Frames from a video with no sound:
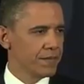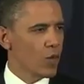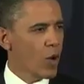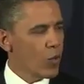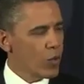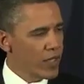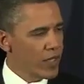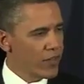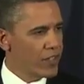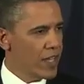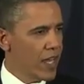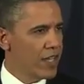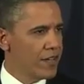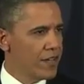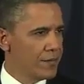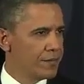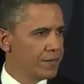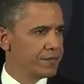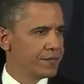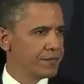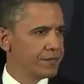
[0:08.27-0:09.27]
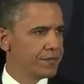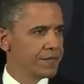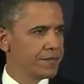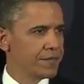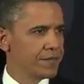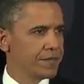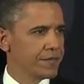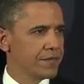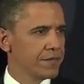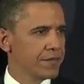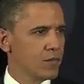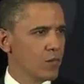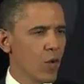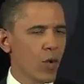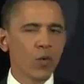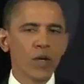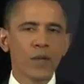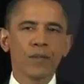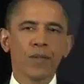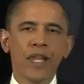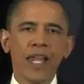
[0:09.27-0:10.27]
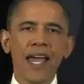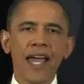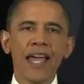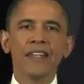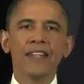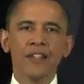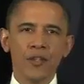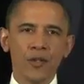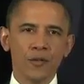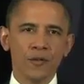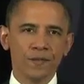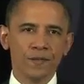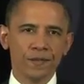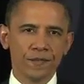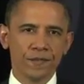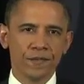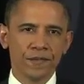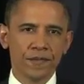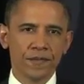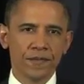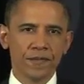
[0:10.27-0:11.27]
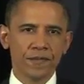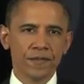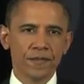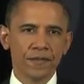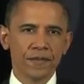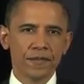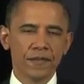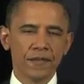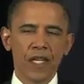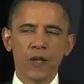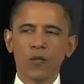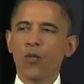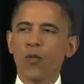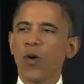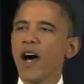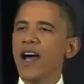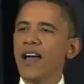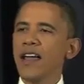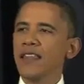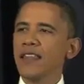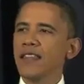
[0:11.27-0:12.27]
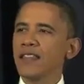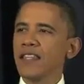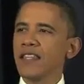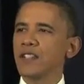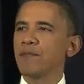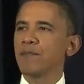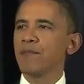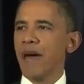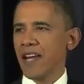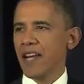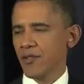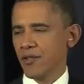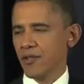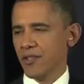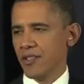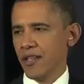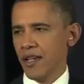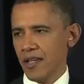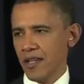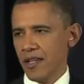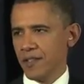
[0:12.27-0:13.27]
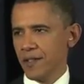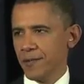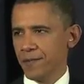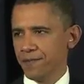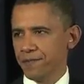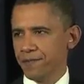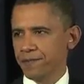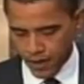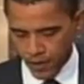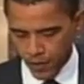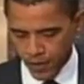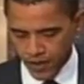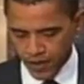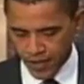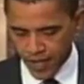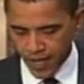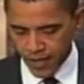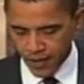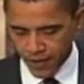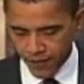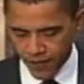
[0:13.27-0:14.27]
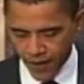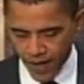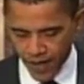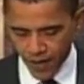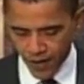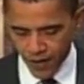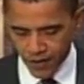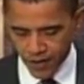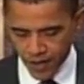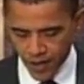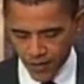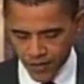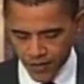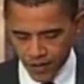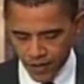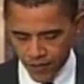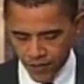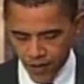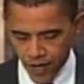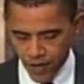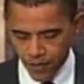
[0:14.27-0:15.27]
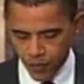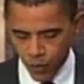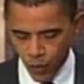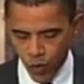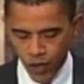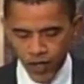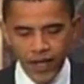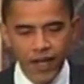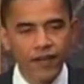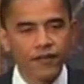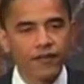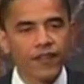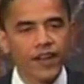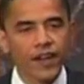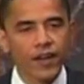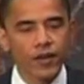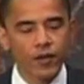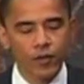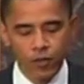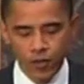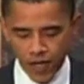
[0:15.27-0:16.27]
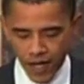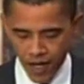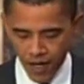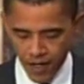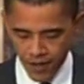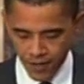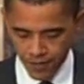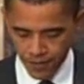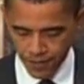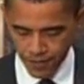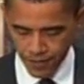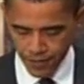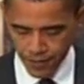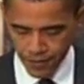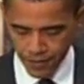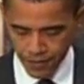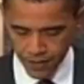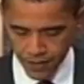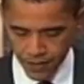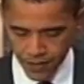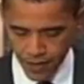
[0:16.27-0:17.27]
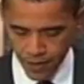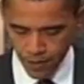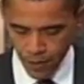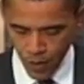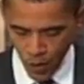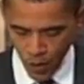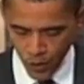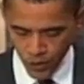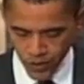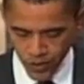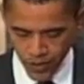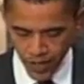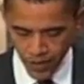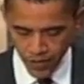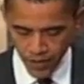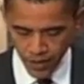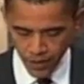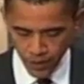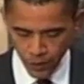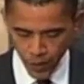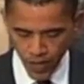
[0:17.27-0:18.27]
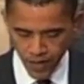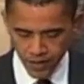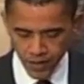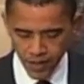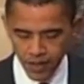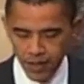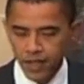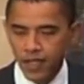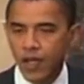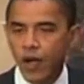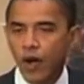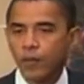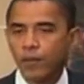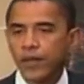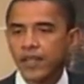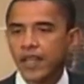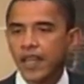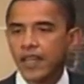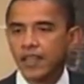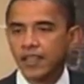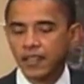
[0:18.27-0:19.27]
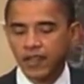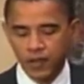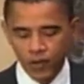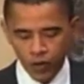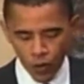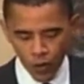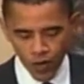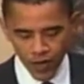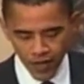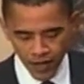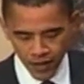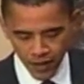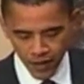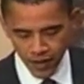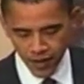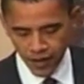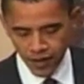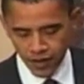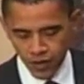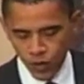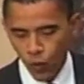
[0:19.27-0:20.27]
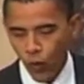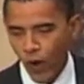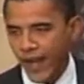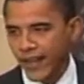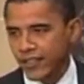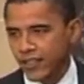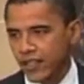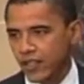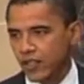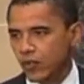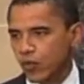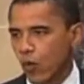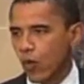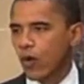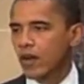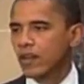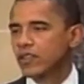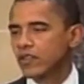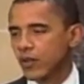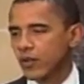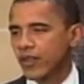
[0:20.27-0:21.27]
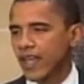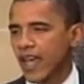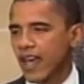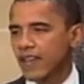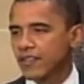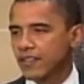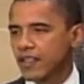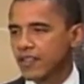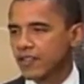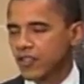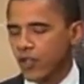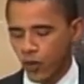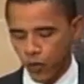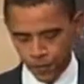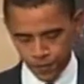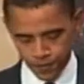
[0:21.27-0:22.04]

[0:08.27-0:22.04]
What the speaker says: what we've done, what we plan to do, and why this matters to us. We sadly find ourselves at the very point I feared when I opposed giving the President the open-ended authority to wage this war in 2002.